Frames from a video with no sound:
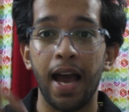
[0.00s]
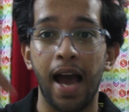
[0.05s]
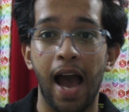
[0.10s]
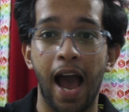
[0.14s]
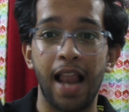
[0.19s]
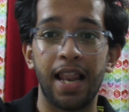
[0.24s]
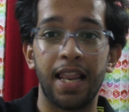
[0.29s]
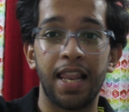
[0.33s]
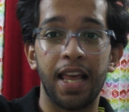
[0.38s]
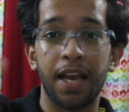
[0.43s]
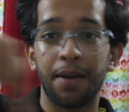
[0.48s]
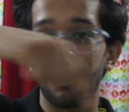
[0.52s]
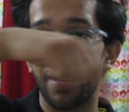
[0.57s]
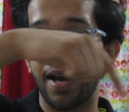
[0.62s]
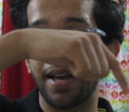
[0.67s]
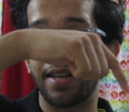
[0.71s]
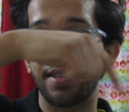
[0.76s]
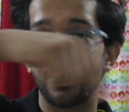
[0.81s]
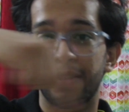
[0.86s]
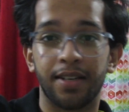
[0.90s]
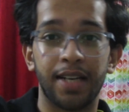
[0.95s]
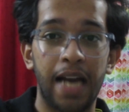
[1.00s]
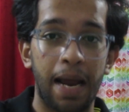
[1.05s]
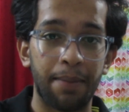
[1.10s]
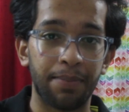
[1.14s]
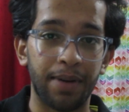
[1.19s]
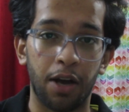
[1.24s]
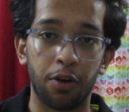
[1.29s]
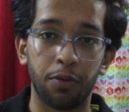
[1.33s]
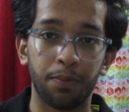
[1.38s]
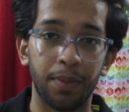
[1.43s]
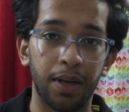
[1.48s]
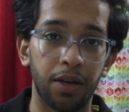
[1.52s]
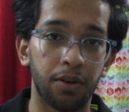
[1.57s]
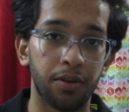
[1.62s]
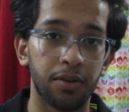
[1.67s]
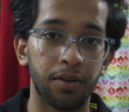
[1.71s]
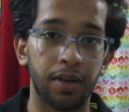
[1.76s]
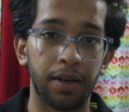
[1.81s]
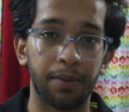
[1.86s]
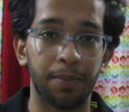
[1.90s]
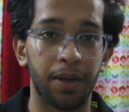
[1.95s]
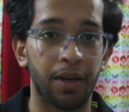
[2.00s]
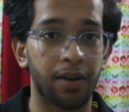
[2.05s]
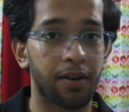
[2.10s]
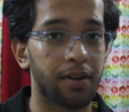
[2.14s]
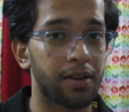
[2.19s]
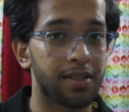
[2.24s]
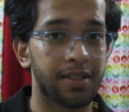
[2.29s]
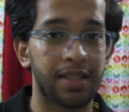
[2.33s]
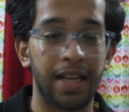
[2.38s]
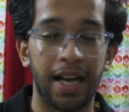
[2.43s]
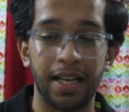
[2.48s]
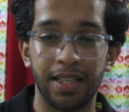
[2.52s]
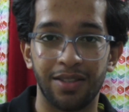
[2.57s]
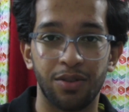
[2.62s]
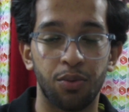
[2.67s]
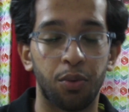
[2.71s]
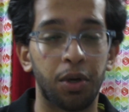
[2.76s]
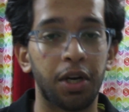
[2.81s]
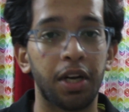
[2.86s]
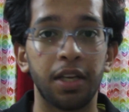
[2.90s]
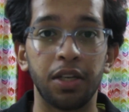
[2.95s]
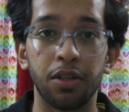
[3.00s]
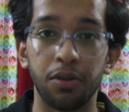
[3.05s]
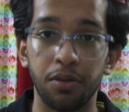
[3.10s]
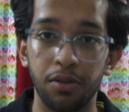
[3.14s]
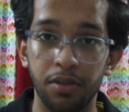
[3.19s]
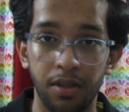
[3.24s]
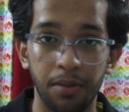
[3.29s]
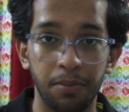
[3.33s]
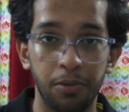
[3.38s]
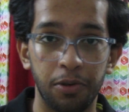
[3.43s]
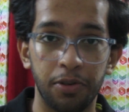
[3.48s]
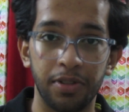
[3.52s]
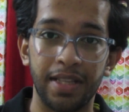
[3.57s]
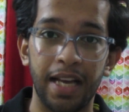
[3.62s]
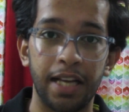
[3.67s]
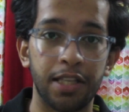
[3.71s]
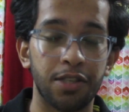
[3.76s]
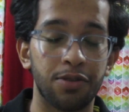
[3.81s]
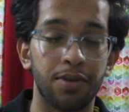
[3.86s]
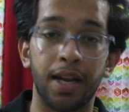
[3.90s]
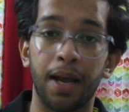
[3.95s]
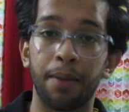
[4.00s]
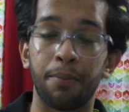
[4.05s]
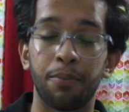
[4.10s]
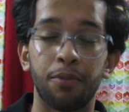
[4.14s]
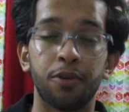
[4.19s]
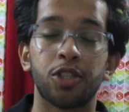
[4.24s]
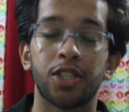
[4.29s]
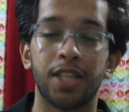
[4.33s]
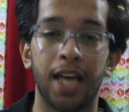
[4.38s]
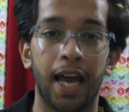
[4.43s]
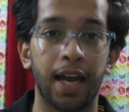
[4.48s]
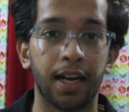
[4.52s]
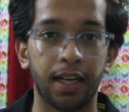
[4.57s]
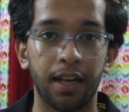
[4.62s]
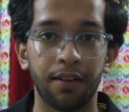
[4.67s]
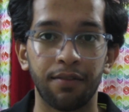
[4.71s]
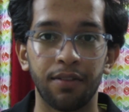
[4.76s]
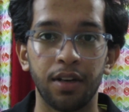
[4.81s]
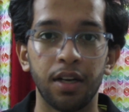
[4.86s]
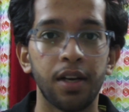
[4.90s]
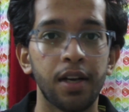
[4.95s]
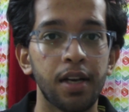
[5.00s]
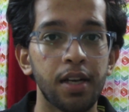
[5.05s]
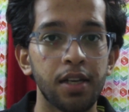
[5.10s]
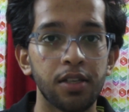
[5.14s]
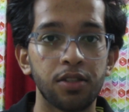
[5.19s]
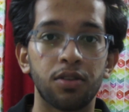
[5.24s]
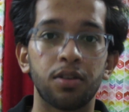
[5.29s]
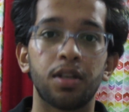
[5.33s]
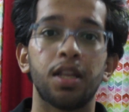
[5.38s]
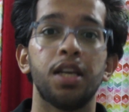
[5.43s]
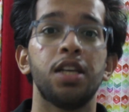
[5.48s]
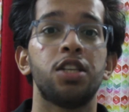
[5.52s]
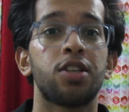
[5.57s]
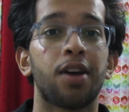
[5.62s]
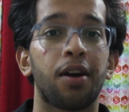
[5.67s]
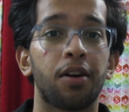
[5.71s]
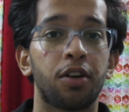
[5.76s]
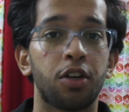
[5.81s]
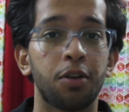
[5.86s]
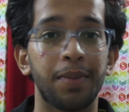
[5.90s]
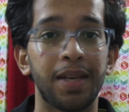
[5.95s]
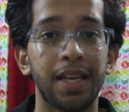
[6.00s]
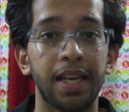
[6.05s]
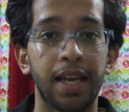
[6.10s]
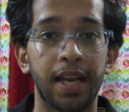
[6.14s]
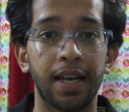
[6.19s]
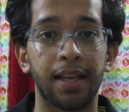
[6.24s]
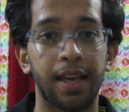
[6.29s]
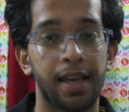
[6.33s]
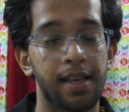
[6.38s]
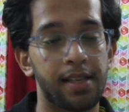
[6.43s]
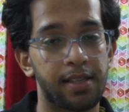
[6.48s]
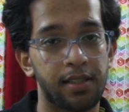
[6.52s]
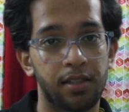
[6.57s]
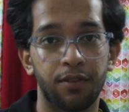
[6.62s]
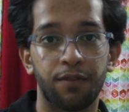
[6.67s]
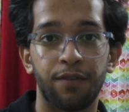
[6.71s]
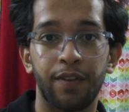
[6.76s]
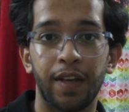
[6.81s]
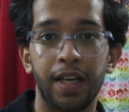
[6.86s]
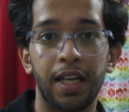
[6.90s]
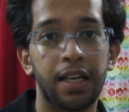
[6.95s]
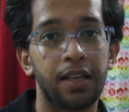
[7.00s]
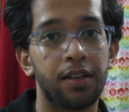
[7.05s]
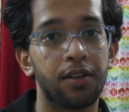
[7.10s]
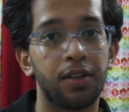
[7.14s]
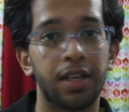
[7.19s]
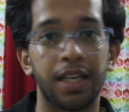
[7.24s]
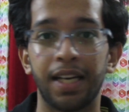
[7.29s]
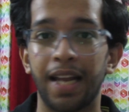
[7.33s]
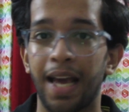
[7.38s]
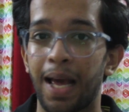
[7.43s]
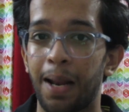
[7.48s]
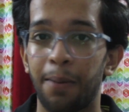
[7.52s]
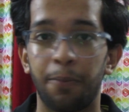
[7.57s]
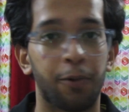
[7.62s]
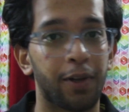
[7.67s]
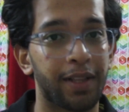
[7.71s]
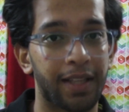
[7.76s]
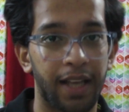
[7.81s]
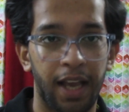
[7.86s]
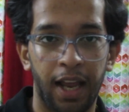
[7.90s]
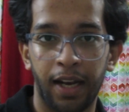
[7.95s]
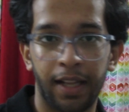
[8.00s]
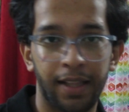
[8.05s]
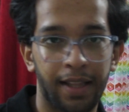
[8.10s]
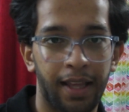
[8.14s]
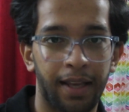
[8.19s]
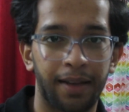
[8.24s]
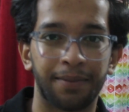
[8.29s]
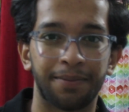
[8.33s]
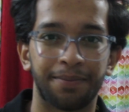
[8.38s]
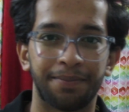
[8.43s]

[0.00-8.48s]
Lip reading: I'll link my Instagram down below because that's what I use the most, that's where I'm most active. So reach out to me in case you feel you need help with anything.